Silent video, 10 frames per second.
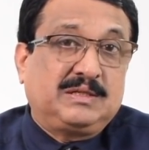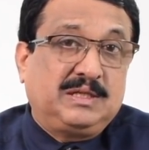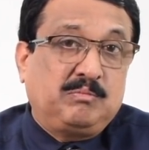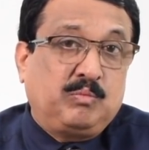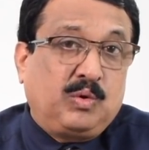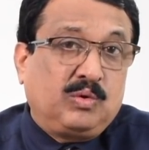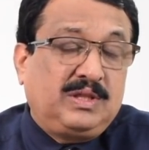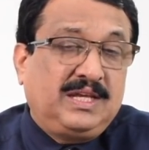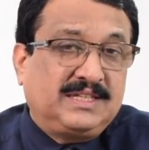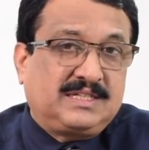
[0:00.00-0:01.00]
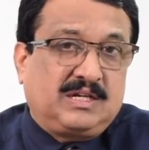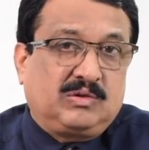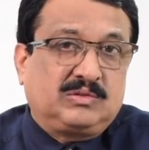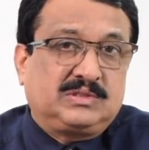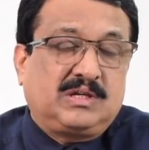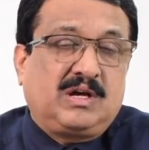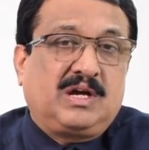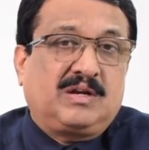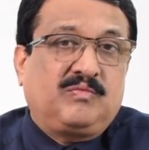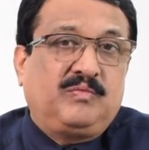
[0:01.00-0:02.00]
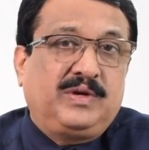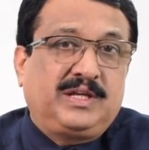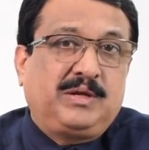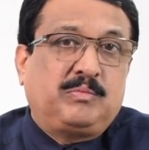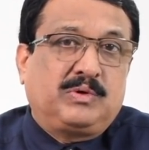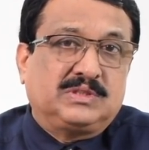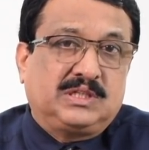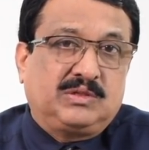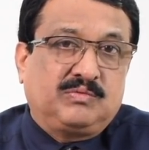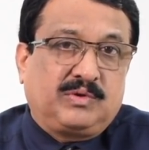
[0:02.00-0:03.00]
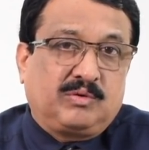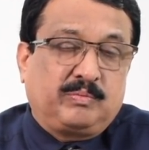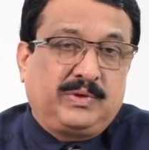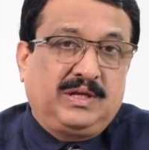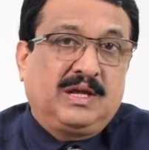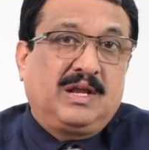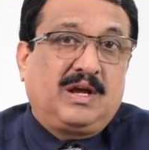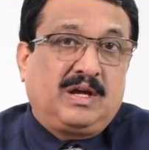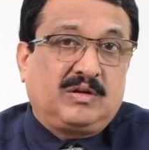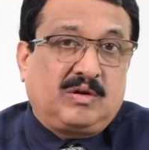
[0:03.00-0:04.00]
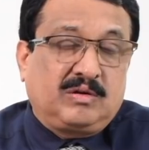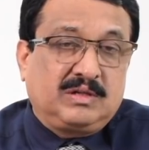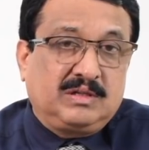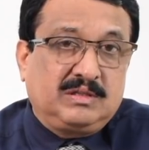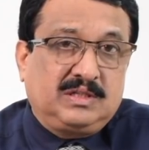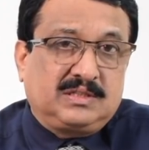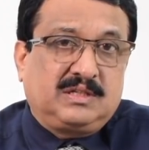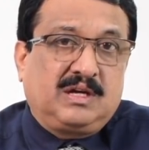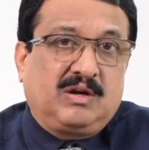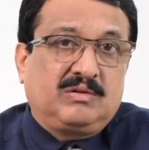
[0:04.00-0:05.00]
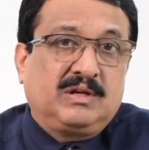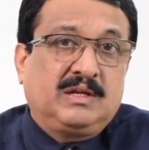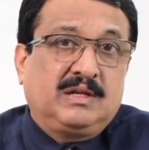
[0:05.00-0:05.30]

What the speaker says: both these counts are very positive for rupee, and on this count,